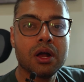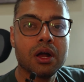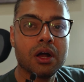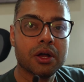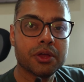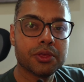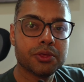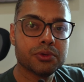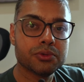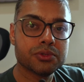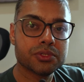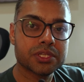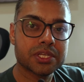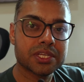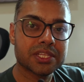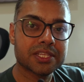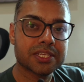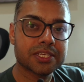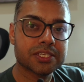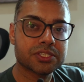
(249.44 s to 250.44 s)
are
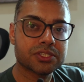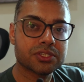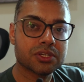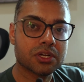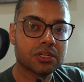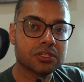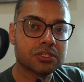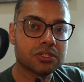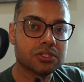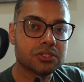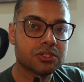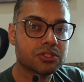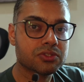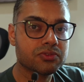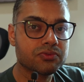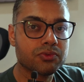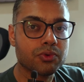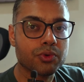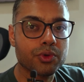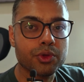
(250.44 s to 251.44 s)
using this charger
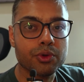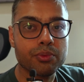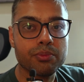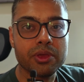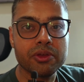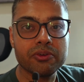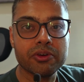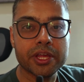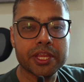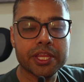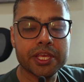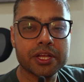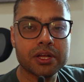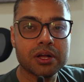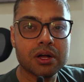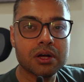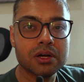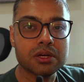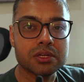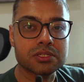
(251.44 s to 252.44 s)
just for your BYD
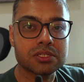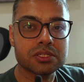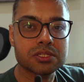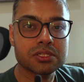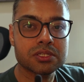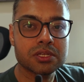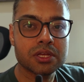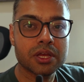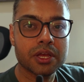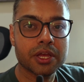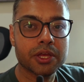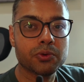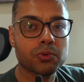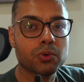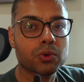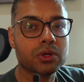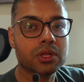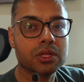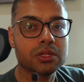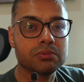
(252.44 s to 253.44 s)
cars, it
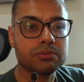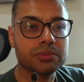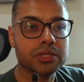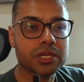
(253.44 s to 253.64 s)
won't help